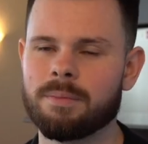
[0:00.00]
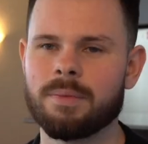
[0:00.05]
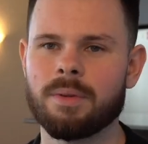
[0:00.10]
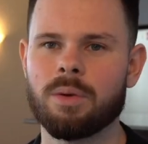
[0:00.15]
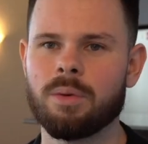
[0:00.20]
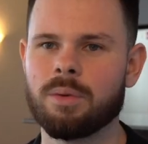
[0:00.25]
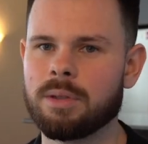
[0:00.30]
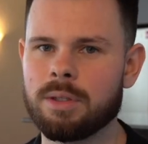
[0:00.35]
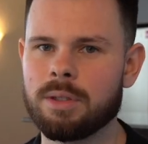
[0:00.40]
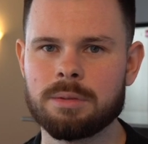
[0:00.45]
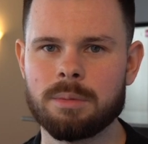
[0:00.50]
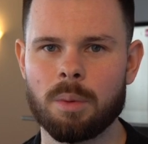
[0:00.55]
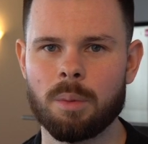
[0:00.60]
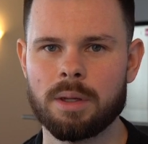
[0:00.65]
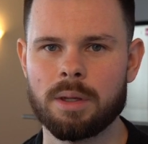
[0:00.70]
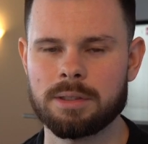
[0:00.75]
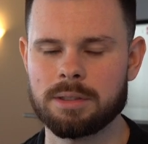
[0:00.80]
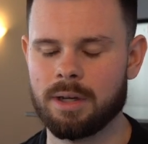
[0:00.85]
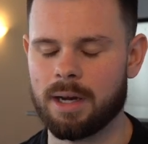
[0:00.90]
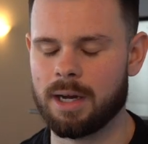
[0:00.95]
Losing my
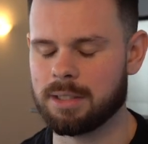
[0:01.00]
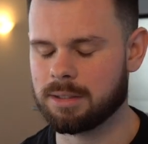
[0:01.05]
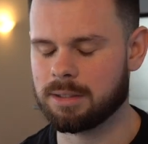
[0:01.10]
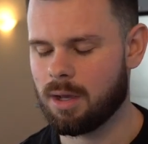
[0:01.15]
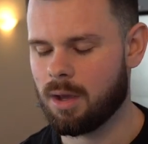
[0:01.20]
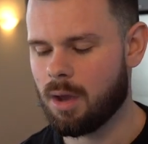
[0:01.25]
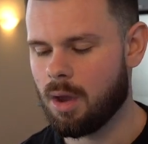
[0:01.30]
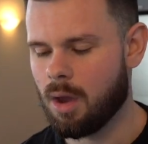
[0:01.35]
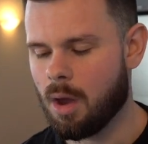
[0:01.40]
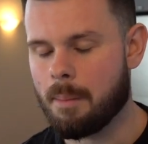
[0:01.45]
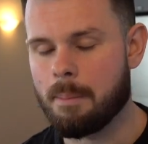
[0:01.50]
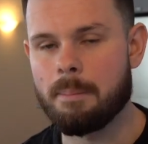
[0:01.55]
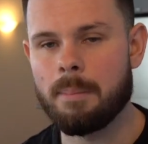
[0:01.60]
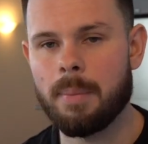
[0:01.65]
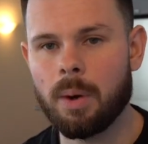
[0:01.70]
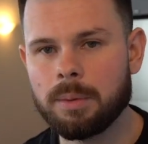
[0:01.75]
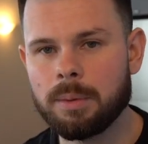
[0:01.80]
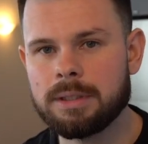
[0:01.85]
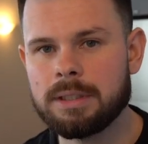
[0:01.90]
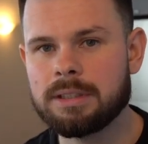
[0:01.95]
words, guys.
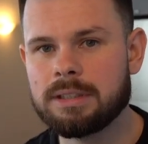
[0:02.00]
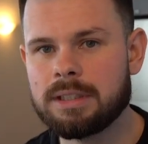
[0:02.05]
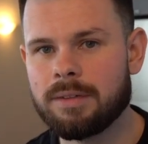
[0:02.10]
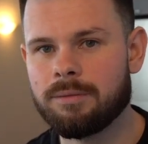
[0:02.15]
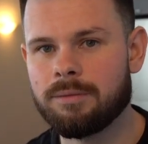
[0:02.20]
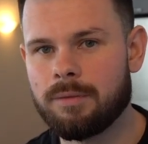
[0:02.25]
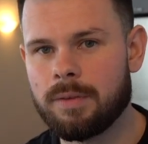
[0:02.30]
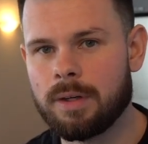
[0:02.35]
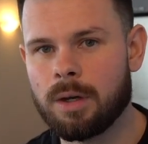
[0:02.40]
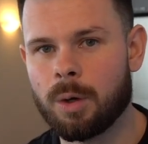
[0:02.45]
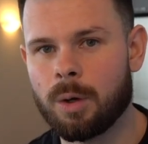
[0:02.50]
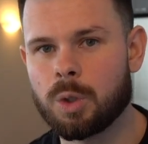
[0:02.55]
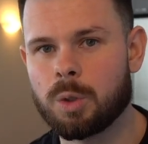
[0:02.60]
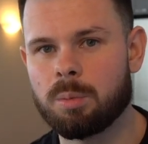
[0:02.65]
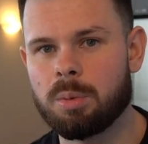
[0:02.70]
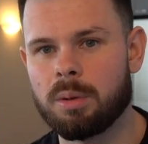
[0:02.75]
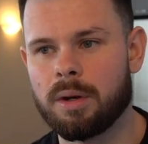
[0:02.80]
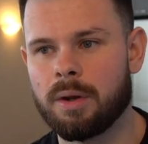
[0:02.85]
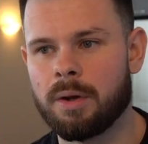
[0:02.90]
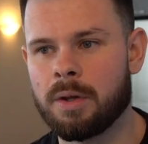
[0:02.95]
Multi-seven-figure
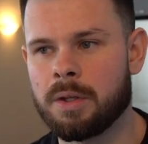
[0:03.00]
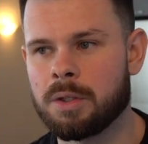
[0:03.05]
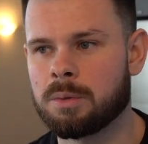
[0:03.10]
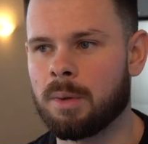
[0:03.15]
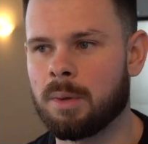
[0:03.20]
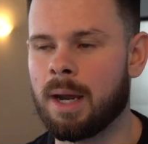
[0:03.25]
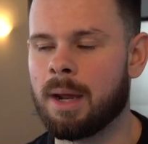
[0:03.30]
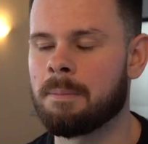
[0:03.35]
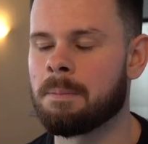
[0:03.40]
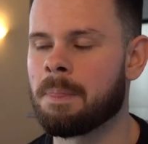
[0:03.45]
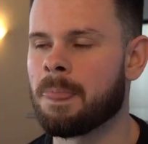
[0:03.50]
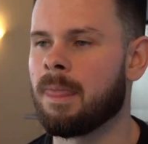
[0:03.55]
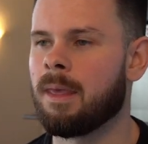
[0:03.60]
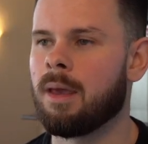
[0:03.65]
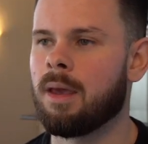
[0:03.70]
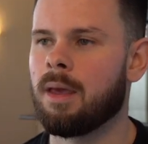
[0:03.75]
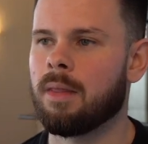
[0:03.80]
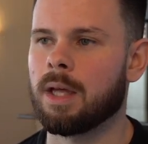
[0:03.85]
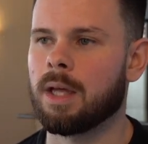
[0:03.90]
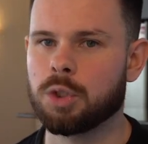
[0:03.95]
entrepreneurs, right?
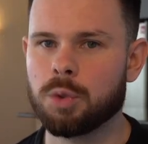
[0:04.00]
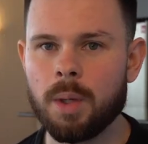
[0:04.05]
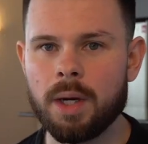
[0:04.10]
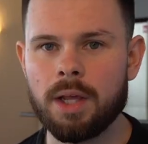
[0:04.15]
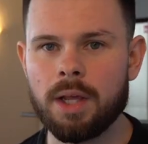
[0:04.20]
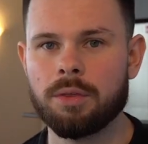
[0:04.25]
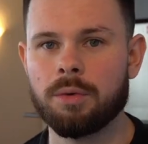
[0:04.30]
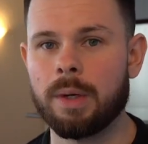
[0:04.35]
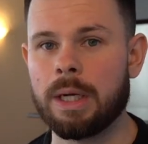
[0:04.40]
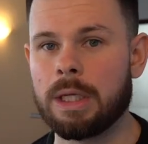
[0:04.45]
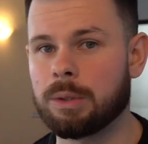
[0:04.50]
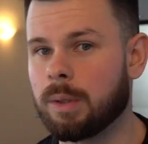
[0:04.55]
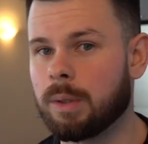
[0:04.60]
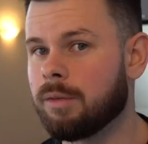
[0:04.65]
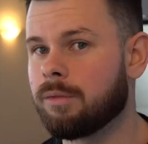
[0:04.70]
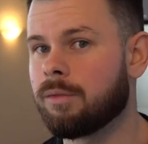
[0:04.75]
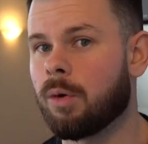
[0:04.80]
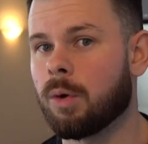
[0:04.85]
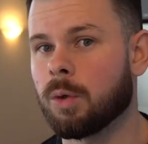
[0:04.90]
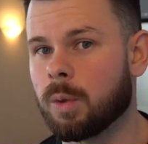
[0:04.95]
They're 23,
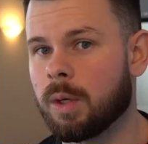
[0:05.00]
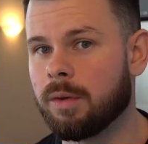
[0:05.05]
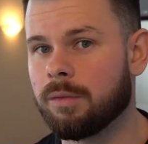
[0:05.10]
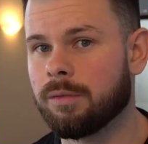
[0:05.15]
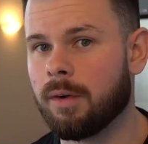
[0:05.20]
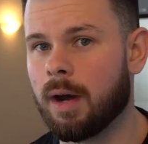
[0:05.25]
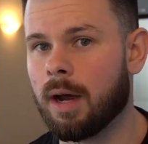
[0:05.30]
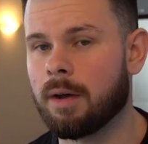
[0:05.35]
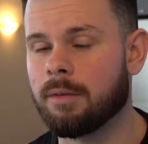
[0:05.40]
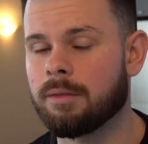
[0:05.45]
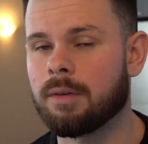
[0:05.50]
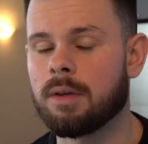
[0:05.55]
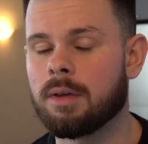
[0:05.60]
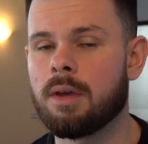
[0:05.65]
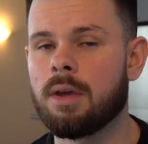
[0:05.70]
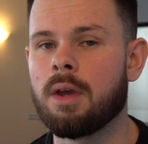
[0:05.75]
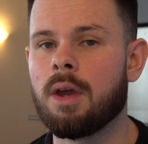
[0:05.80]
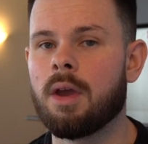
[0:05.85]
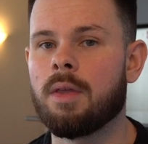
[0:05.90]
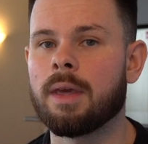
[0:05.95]
24, 25.
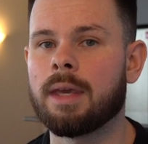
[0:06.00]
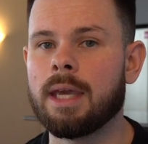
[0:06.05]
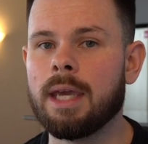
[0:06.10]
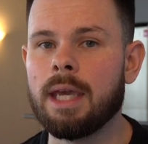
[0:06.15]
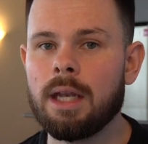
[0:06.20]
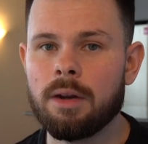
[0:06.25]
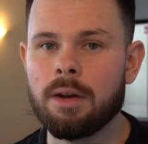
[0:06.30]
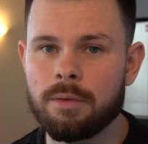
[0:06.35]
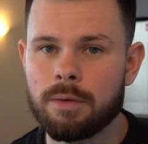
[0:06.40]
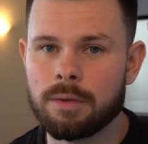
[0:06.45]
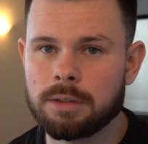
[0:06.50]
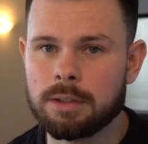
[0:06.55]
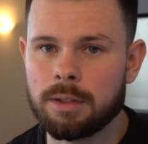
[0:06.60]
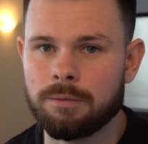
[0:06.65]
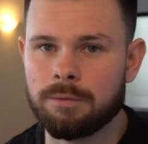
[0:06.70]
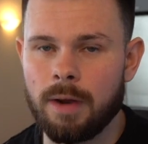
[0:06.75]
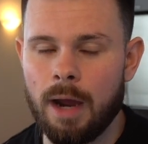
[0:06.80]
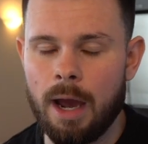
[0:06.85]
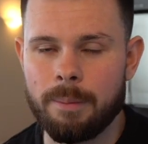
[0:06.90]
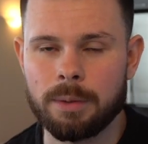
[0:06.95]
The key difference I've
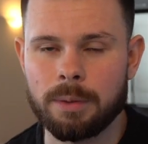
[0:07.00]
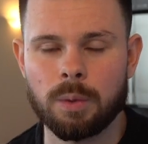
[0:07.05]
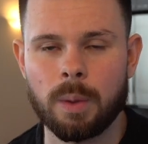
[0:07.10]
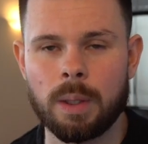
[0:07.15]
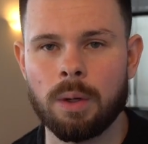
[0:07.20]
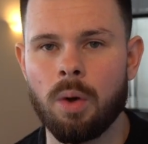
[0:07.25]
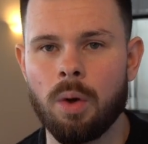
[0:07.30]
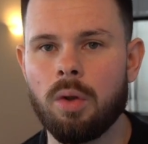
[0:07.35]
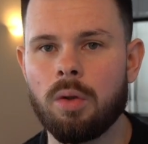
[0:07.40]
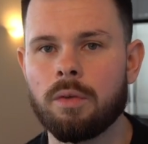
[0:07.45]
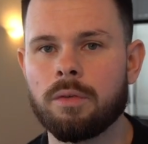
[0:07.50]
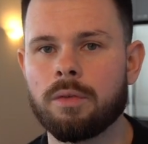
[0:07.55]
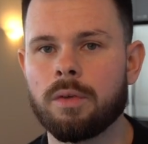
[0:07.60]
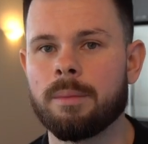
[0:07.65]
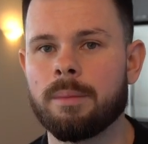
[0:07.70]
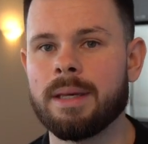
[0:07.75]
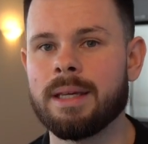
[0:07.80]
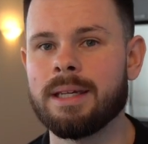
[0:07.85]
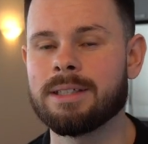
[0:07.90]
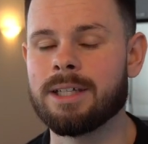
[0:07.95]
found between all of them
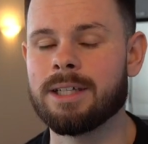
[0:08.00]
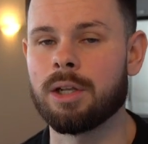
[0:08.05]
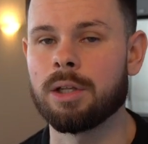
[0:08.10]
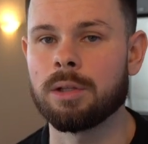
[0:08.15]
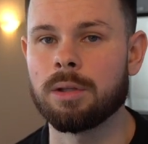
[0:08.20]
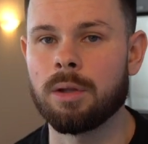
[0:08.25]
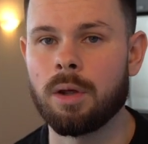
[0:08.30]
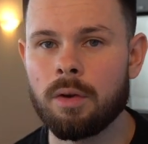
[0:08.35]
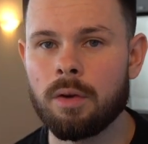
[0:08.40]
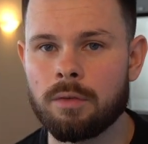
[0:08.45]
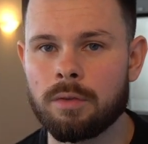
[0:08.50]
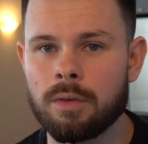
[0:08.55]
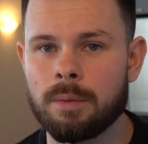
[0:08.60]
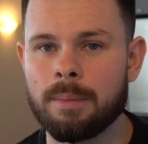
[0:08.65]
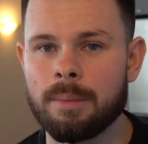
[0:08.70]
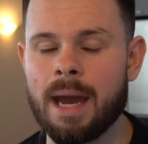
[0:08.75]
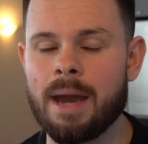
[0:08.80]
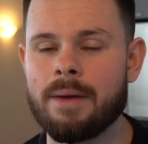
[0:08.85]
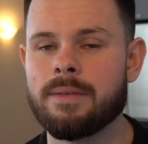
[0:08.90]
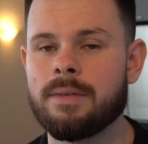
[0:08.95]
is a lot of them
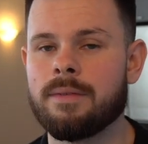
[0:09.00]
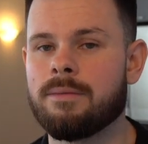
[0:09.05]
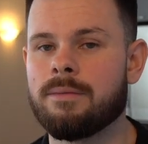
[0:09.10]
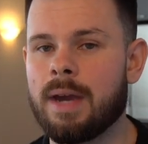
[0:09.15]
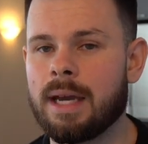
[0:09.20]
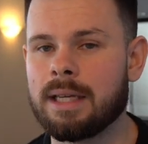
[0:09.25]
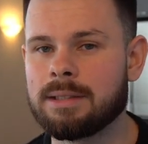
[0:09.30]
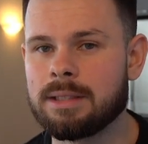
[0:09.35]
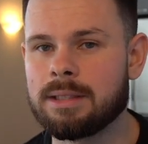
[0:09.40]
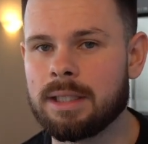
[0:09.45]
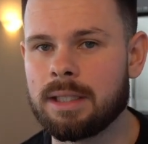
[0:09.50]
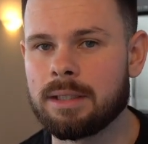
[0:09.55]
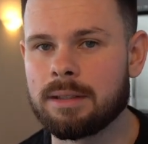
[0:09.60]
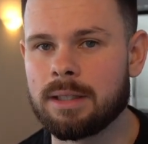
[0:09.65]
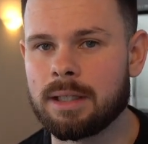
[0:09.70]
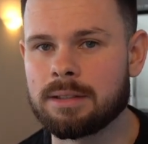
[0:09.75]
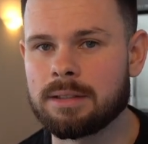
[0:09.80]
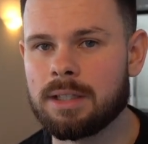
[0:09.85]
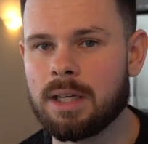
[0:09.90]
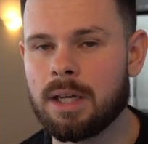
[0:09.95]
have invested in their
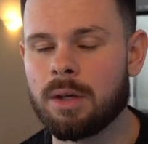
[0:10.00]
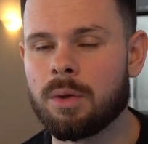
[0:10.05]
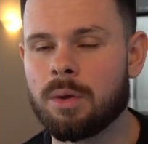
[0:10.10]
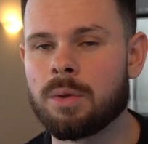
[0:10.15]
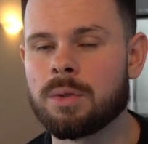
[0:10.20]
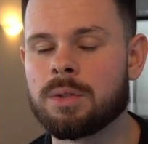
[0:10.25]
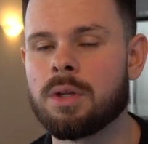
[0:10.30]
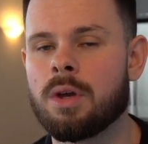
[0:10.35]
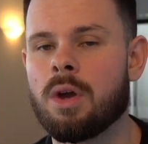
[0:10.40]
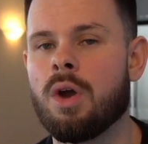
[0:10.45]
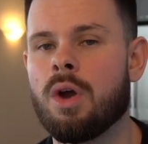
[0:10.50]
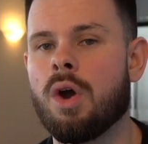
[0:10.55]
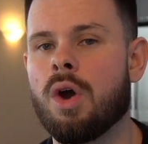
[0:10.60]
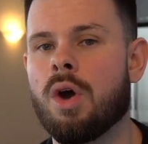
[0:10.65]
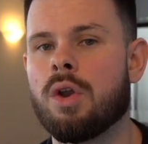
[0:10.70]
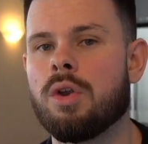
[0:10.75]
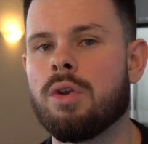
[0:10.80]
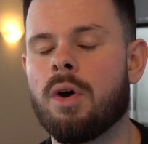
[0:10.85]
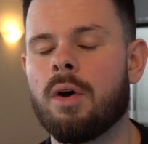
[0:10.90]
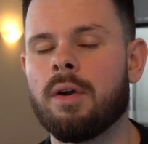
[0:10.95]
skills,
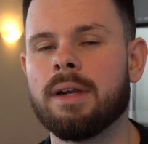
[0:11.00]
not